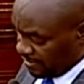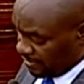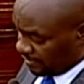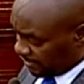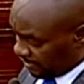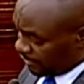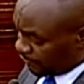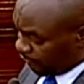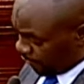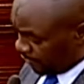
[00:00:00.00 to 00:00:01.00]
the
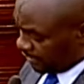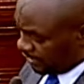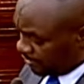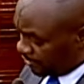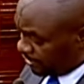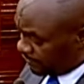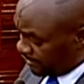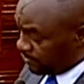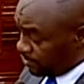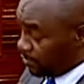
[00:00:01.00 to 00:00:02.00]
CS for roads knows
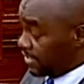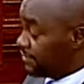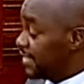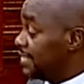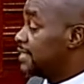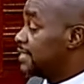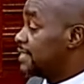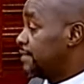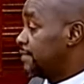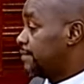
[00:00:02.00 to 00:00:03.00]
very well, wherever he is,